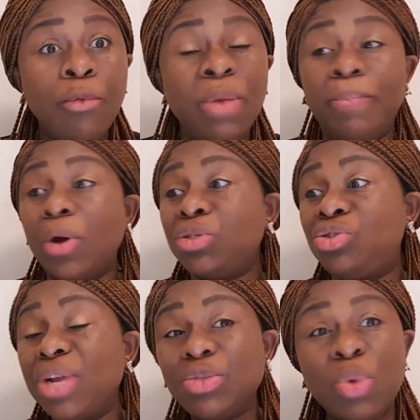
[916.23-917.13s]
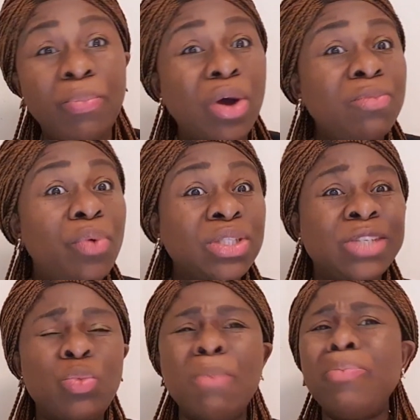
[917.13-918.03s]
We bought trains. We bought
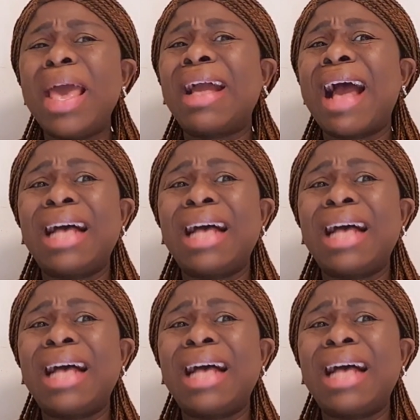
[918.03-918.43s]
buses. We make